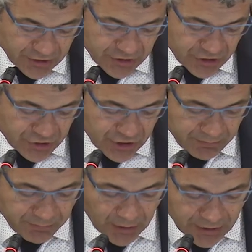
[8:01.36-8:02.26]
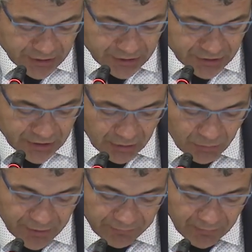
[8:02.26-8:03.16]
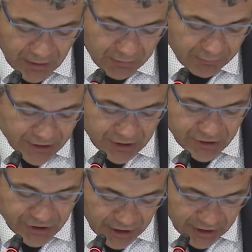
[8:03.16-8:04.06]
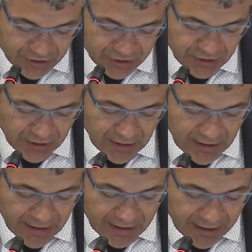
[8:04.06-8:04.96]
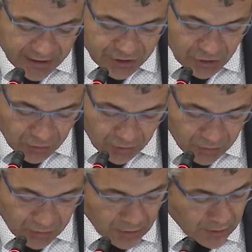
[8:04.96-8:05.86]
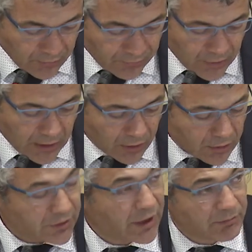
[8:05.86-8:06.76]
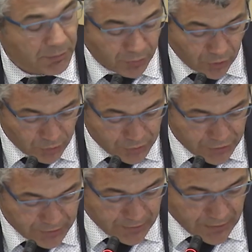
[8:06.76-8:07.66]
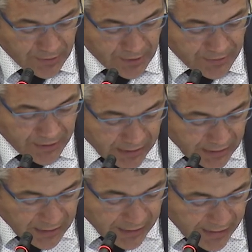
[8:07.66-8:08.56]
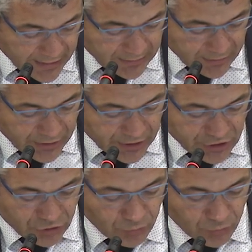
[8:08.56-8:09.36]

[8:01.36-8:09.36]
citizenship policies deal with far-reaching change and hence call for a long-term approach. Thinking ahead needs